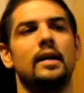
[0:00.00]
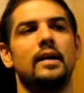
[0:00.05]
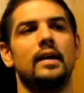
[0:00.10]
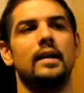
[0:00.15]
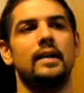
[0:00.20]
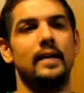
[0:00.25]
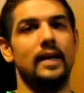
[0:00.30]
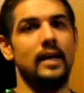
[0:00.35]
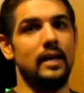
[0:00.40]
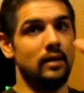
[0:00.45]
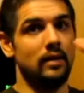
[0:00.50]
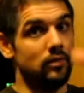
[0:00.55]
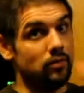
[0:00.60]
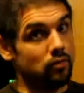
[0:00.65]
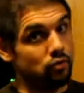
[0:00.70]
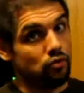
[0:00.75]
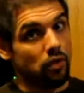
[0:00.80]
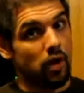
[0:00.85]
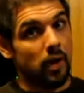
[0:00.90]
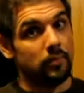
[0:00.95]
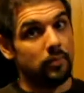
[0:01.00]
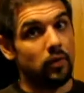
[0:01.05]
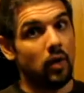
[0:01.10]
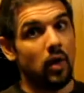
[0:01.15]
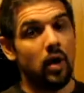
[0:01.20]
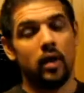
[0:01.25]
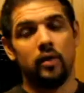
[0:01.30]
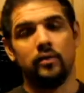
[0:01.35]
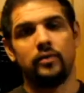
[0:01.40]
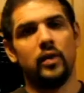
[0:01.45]
and then dropped
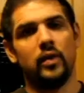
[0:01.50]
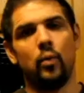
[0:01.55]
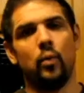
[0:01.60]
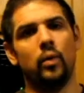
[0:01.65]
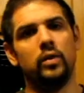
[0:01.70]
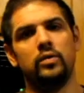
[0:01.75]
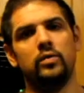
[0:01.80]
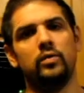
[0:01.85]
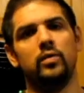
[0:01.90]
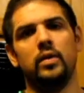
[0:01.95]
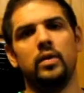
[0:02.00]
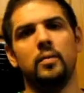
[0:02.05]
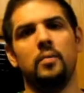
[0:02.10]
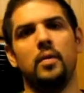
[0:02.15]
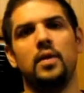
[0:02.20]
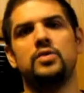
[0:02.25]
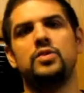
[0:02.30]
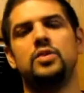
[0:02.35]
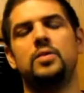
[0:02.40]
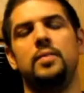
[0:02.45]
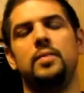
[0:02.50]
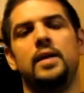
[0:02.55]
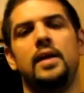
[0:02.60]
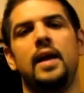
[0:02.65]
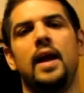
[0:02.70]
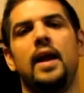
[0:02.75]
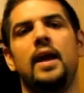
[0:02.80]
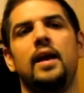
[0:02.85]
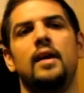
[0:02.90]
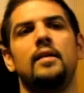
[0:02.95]
off, there wasn't really much to be
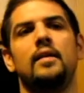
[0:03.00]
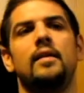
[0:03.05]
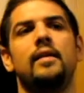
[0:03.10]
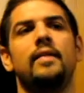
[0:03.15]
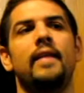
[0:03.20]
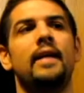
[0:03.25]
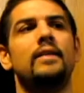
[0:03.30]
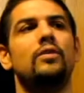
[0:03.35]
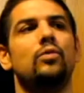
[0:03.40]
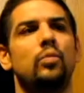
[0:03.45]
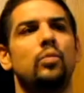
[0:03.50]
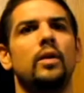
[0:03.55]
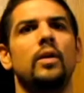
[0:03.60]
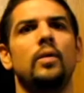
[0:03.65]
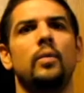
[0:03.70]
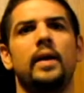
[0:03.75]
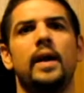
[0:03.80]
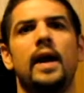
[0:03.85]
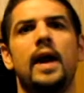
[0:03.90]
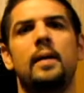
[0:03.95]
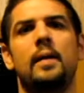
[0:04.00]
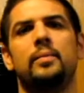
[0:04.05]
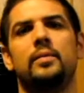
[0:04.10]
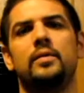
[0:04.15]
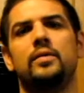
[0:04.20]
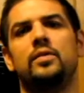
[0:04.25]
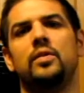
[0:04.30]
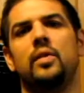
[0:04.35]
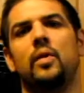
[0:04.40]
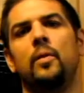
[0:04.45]
gained, and that's really what
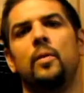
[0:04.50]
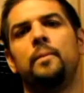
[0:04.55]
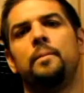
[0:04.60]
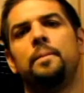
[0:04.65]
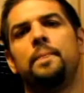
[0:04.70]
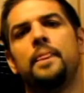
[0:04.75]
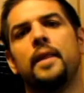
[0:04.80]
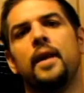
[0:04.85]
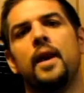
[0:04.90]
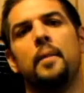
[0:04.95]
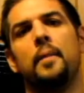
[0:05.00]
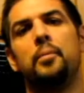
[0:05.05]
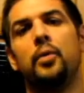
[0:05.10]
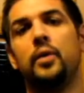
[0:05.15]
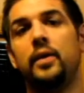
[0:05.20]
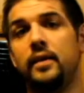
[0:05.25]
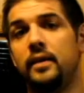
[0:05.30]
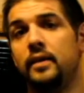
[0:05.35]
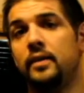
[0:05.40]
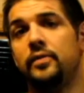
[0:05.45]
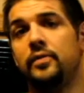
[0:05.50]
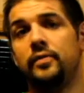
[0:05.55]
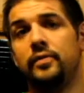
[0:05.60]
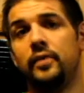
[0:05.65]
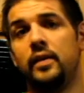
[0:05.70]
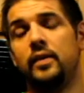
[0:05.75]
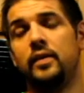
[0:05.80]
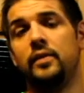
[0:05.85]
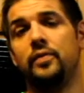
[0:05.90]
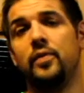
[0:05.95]
happened. So put it in the
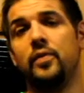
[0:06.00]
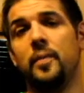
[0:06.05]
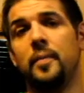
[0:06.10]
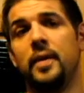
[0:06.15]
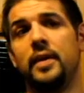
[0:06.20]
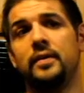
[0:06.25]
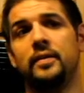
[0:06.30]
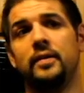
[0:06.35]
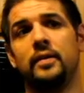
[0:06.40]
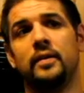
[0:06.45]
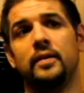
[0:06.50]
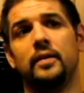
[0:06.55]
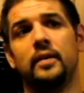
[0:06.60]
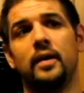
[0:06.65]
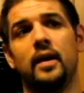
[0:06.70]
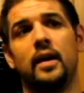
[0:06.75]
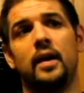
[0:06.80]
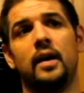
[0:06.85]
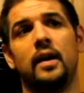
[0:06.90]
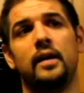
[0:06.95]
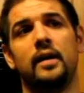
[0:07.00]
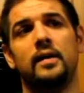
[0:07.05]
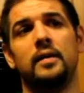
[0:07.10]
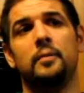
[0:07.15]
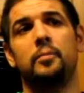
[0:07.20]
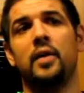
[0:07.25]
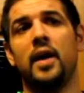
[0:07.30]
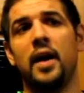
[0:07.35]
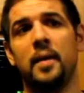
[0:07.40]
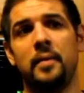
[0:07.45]
fermenter, in the
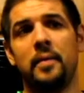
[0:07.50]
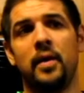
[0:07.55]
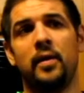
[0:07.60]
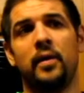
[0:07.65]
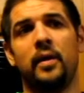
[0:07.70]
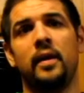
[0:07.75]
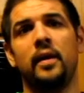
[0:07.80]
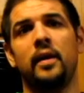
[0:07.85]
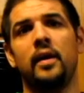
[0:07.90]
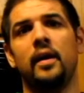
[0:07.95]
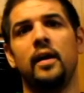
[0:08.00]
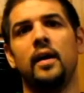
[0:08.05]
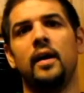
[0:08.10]
primary.